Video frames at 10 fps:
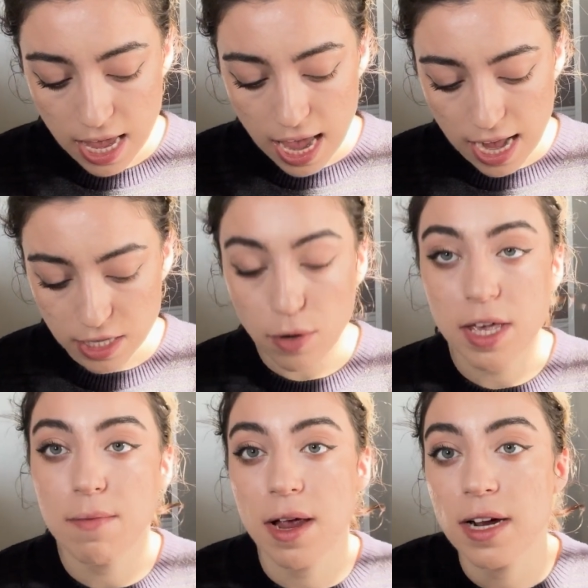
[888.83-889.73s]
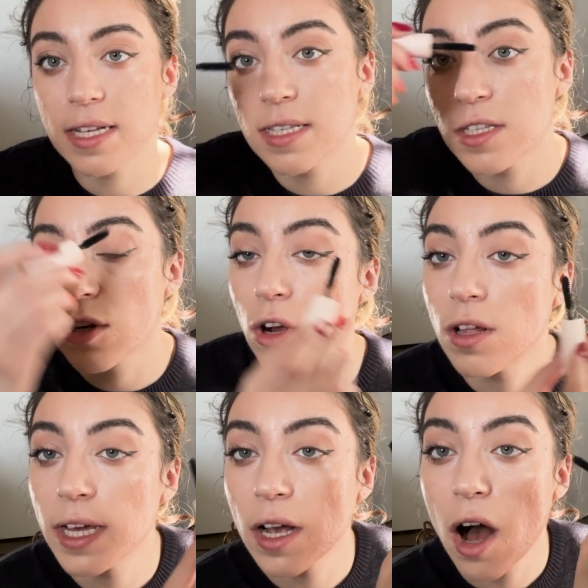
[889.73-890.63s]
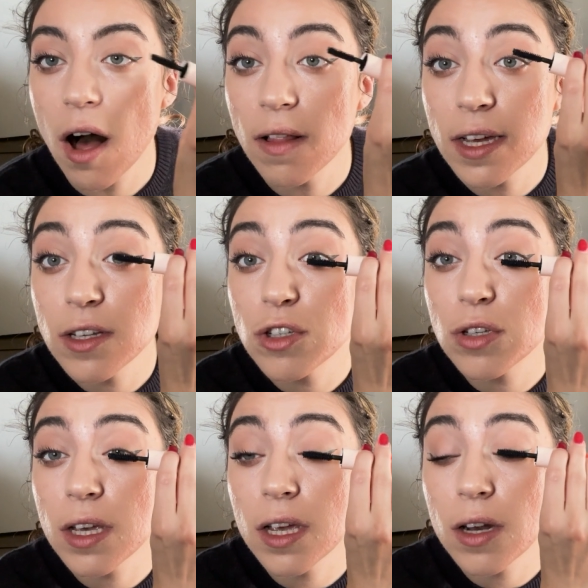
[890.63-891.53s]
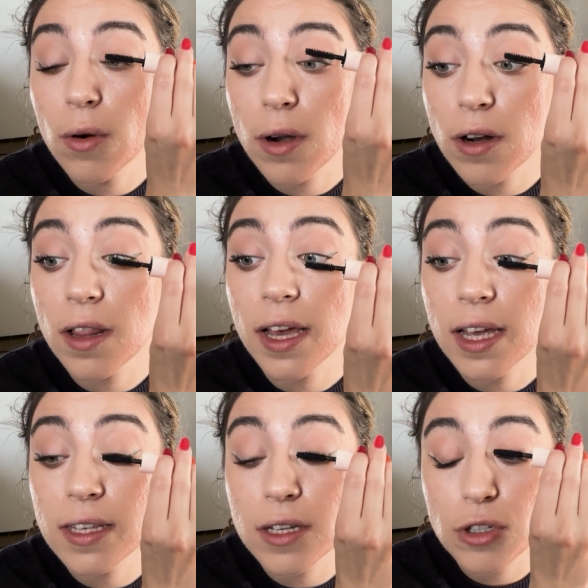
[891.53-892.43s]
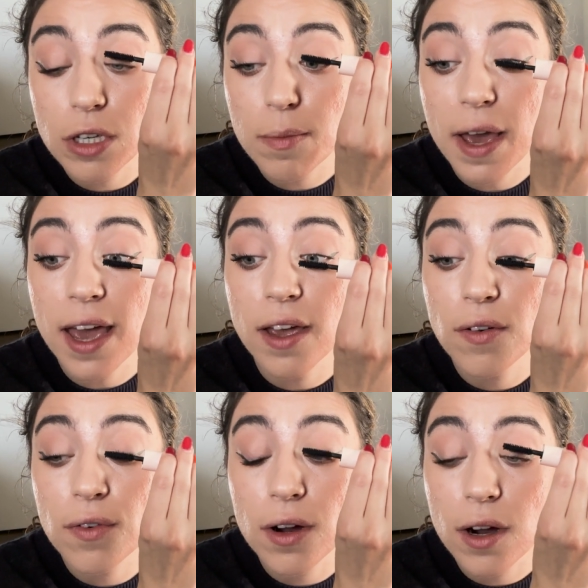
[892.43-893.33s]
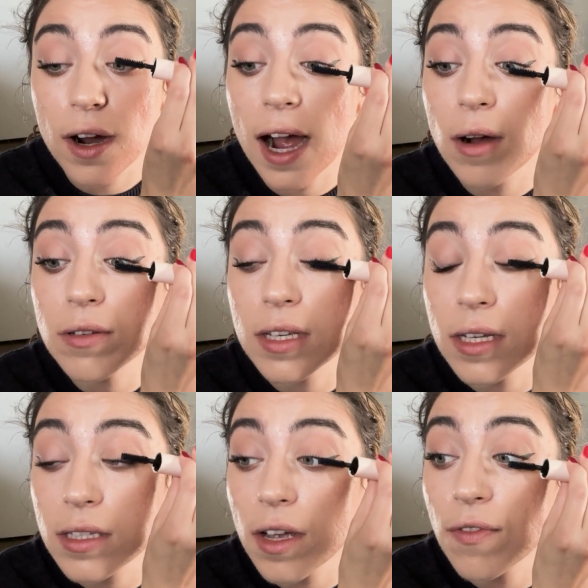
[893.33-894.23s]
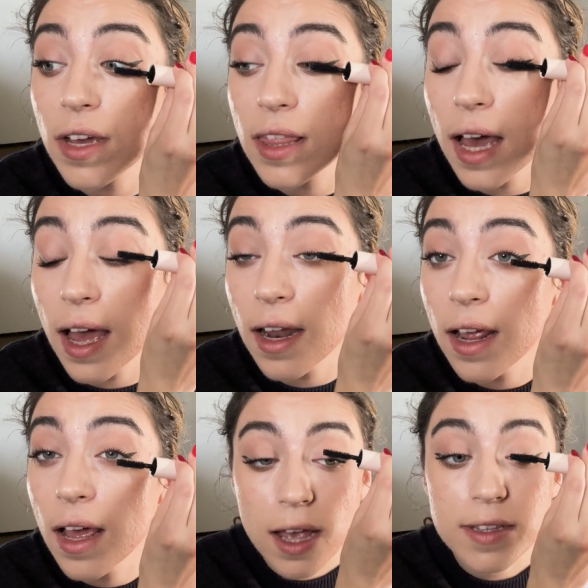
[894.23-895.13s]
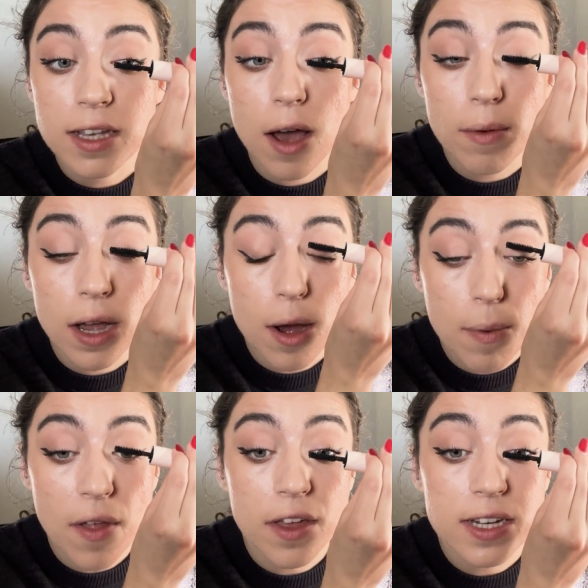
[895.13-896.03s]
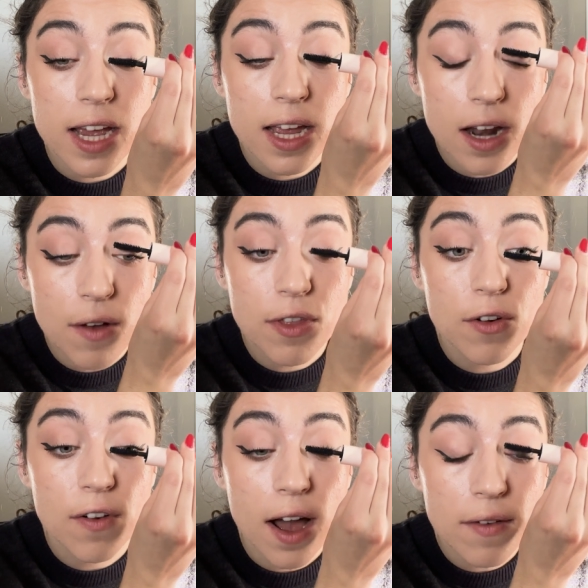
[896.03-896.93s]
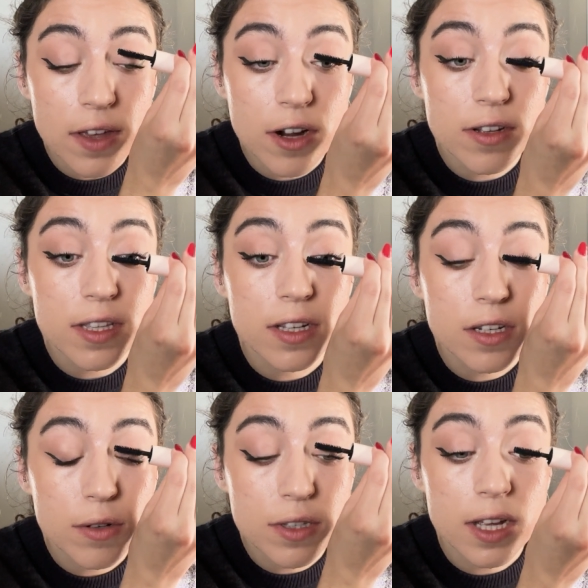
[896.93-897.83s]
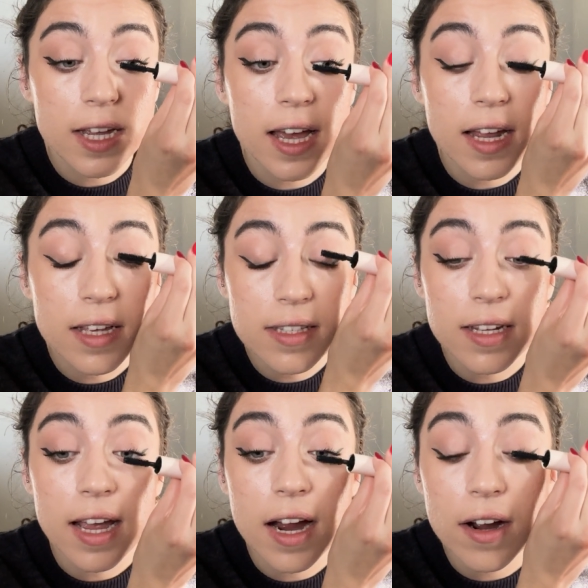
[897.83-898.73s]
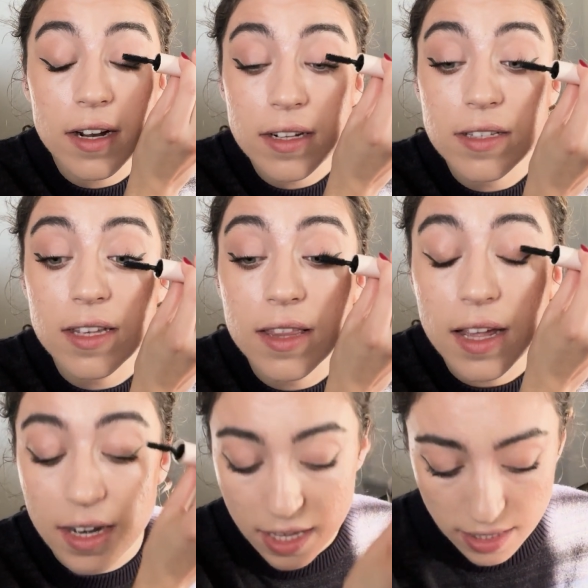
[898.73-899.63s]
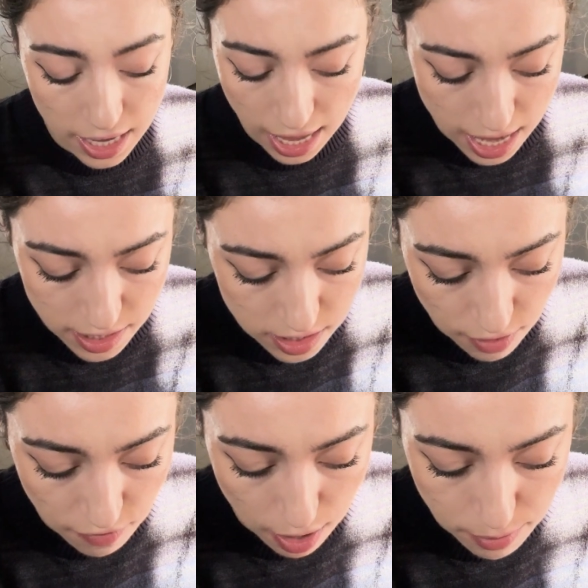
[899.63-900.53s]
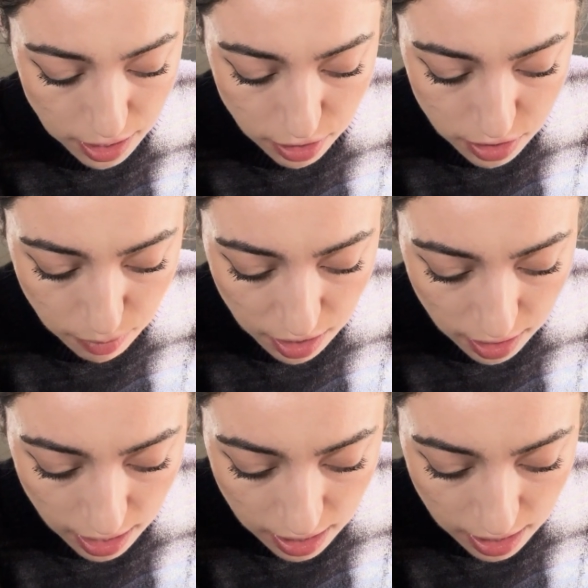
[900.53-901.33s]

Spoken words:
And so he marries this girl in college in order to like essentially pay for her housing and stuff like that. It's coming up on the date of their 5 years and the dude's gonna get his inheritance and then he like hates the family or something like